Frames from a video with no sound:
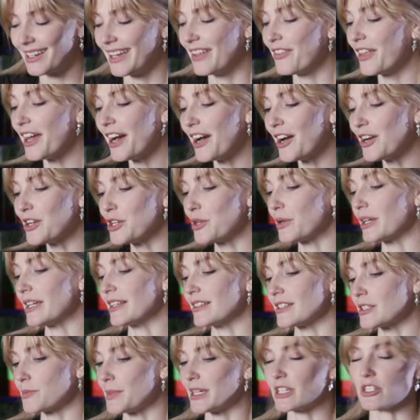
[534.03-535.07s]
and there you
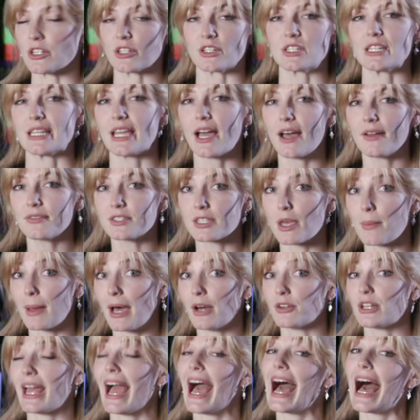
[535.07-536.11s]
can speak to your TFs
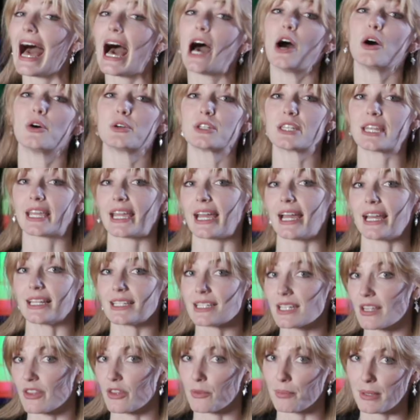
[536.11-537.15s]
about how to
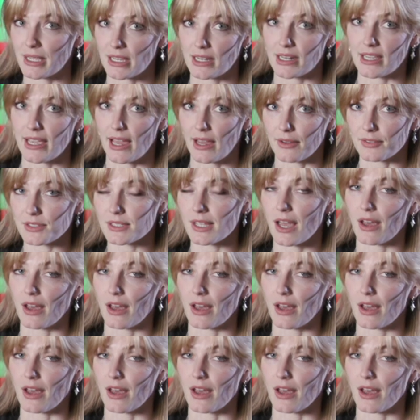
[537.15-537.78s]
get the PDFs